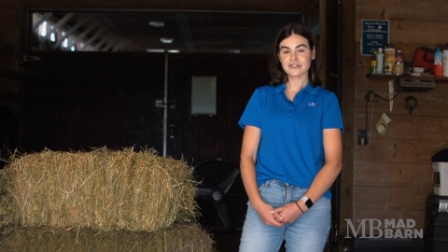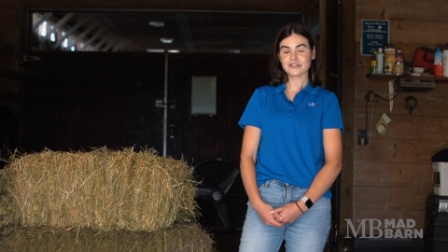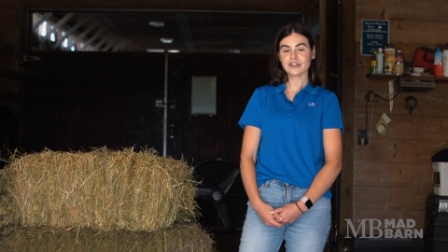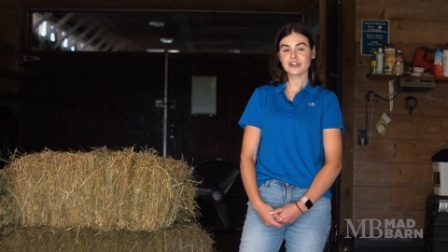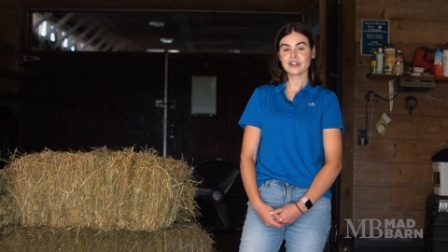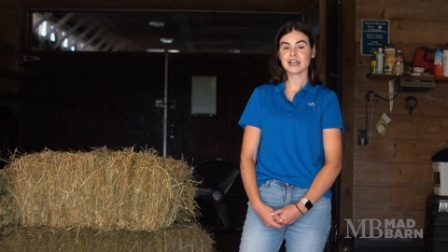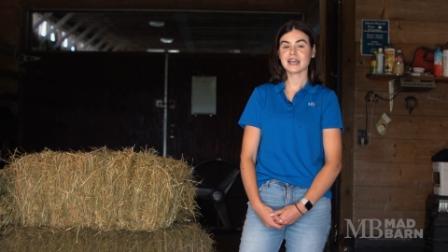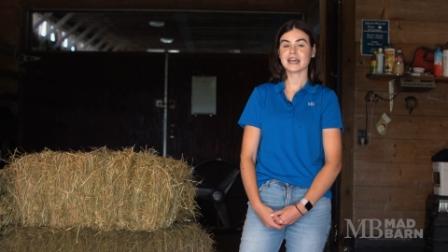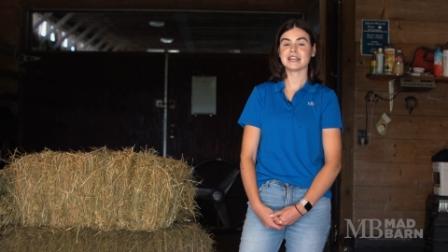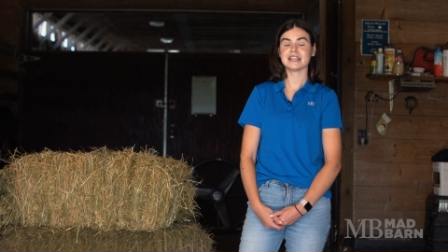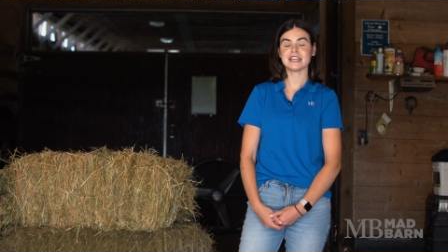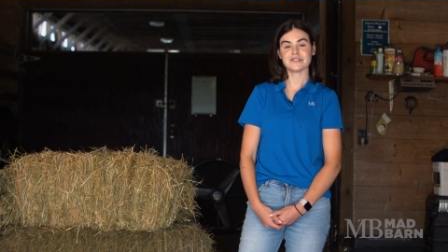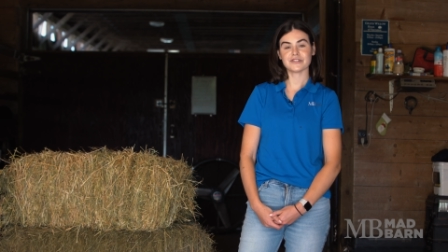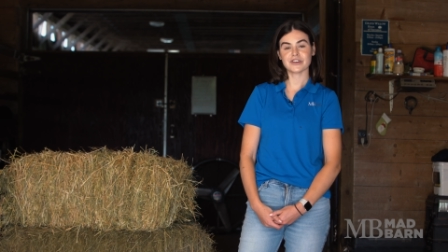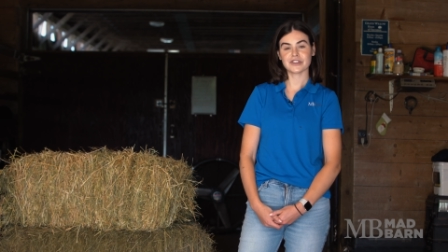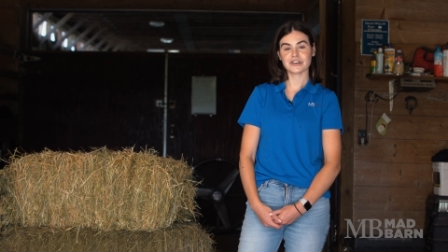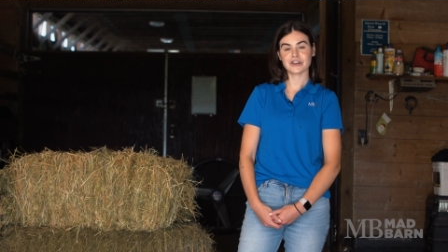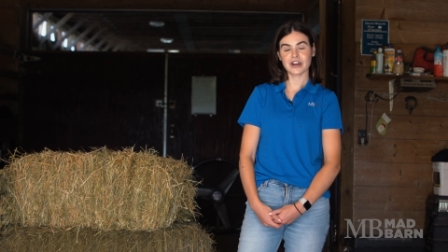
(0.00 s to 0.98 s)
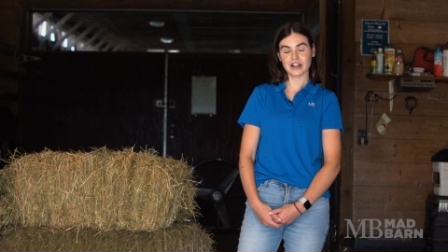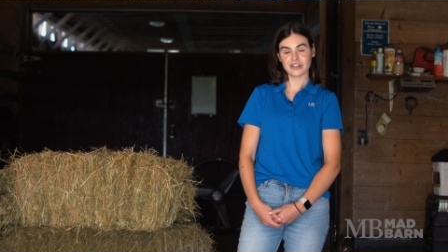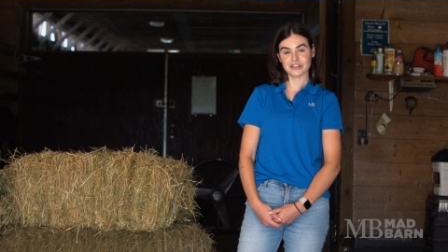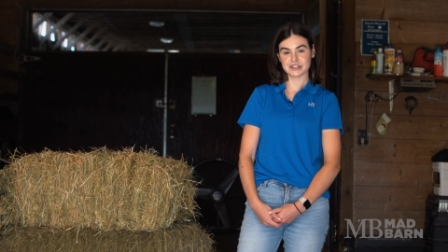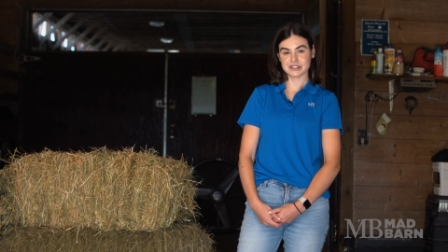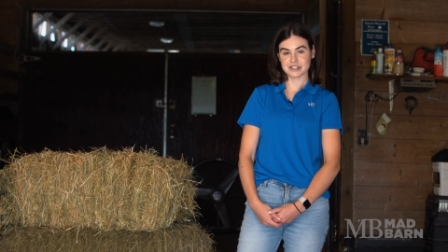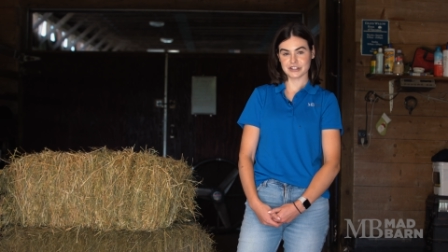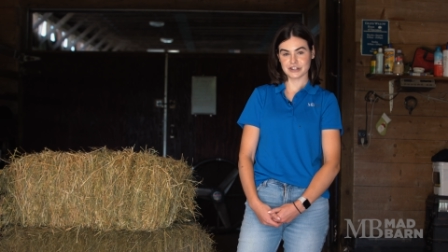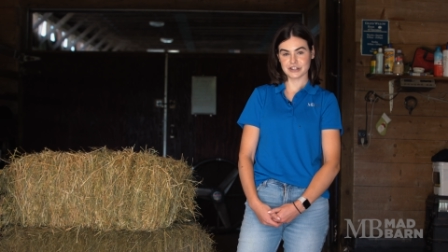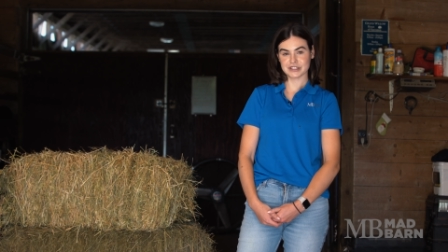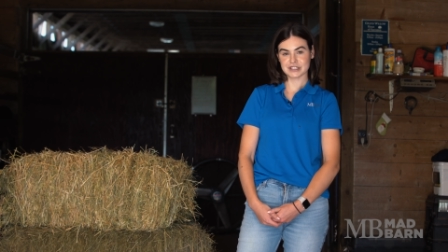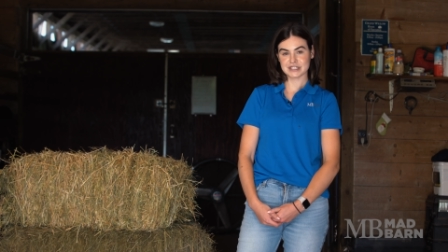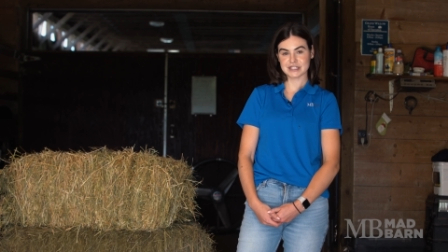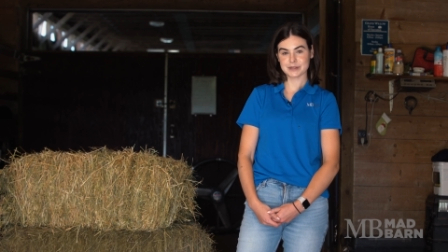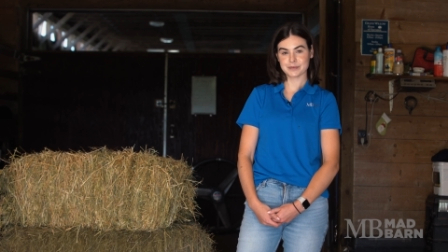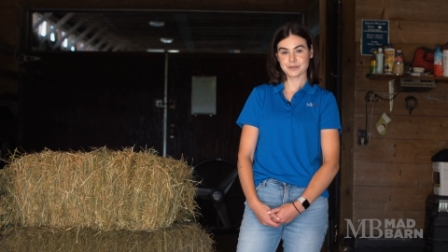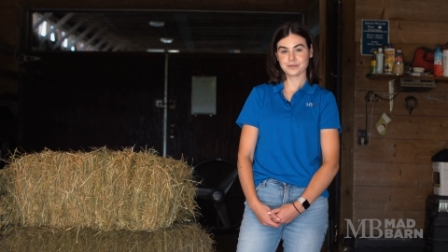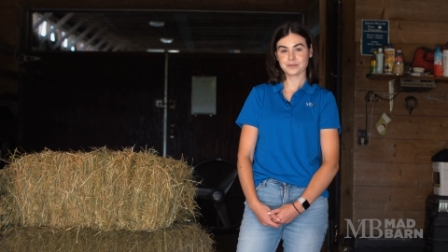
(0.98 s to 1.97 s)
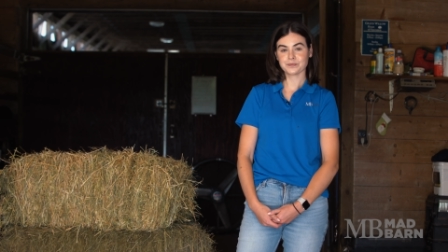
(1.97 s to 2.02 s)
level, and even their health
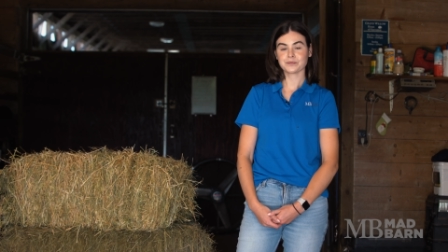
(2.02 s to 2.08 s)
concerns.